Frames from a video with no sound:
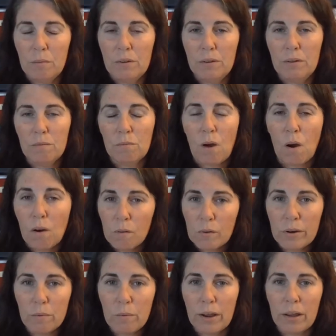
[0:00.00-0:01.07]
We
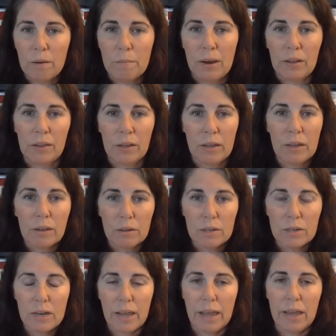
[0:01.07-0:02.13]
already read about the
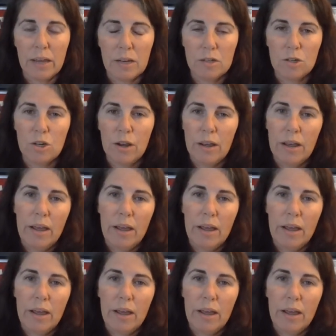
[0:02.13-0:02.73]
Gilded Age